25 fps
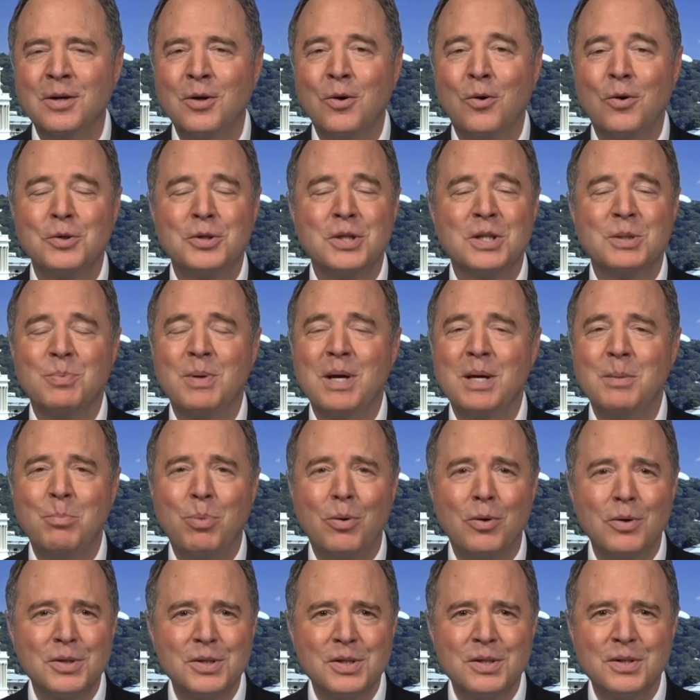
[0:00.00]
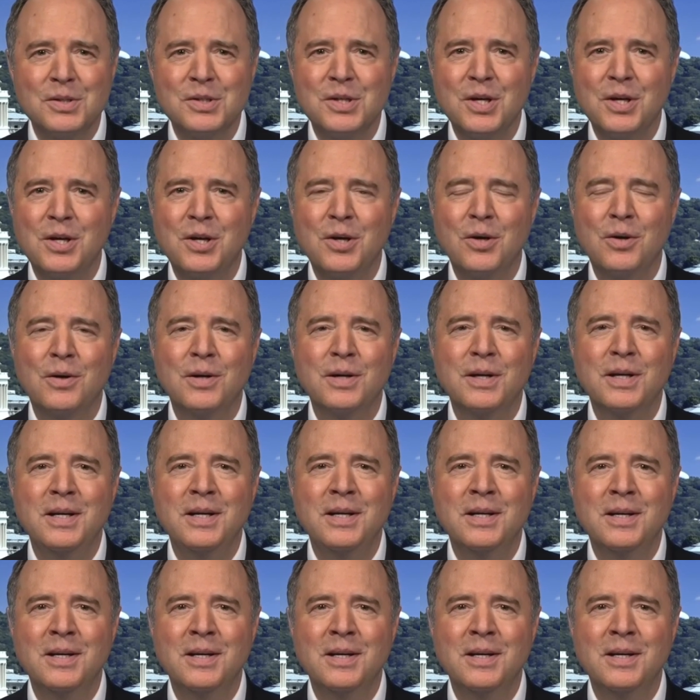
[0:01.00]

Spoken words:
or just plain personal security.